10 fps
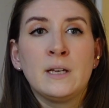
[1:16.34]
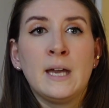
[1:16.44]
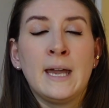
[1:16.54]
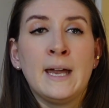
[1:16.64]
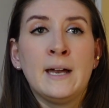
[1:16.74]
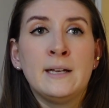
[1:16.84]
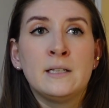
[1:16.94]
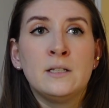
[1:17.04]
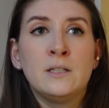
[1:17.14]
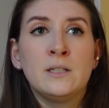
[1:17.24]

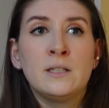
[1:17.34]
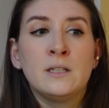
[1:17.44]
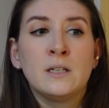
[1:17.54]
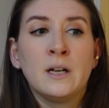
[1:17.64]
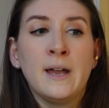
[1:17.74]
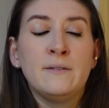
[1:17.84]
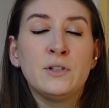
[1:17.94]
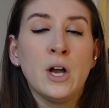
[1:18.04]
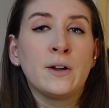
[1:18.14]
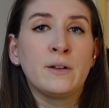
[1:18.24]
and kind of
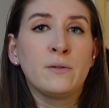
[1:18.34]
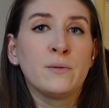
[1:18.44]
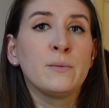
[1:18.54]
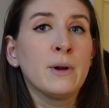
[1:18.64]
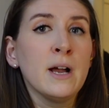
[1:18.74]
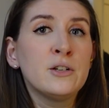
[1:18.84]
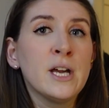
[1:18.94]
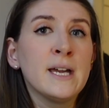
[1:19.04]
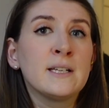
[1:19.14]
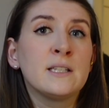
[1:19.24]
talk you through the
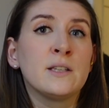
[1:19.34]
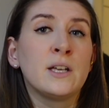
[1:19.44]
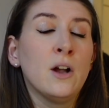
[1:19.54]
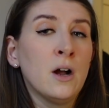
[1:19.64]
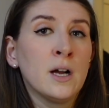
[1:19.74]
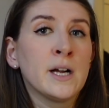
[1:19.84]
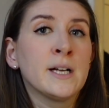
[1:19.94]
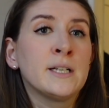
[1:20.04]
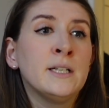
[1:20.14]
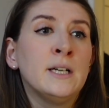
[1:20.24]
projects, the
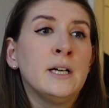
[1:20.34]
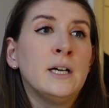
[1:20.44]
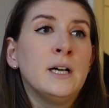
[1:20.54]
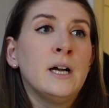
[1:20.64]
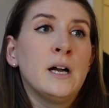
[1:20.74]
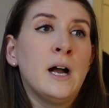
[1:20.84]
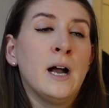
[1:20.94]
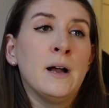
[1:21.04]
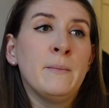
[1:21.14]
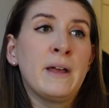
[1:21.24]
yarn,
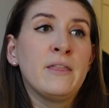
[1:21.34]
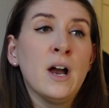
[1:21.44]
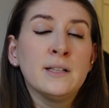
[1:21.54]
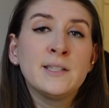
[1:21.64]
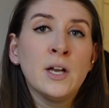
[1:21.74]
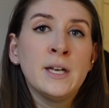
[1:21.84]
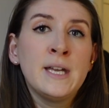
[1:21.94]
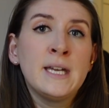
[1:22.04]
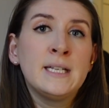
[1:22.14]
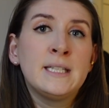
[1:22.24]
my thoughts on
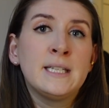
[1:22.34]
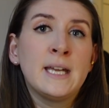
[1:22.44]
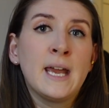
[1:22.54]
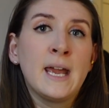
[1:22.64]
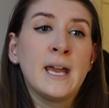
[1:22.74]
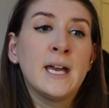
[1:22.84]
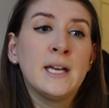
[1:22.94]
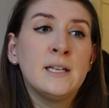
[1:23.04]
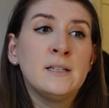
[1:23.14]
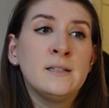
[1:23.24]
it,
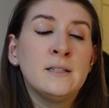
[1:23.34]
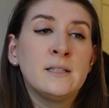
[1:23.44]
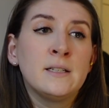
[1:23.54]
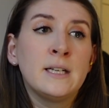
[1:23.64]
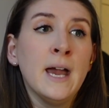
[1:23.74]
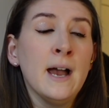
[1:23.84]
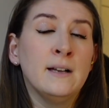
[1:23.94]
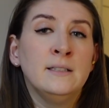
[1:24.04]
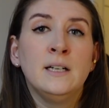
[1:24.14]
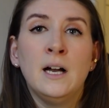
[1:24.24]
and yeah,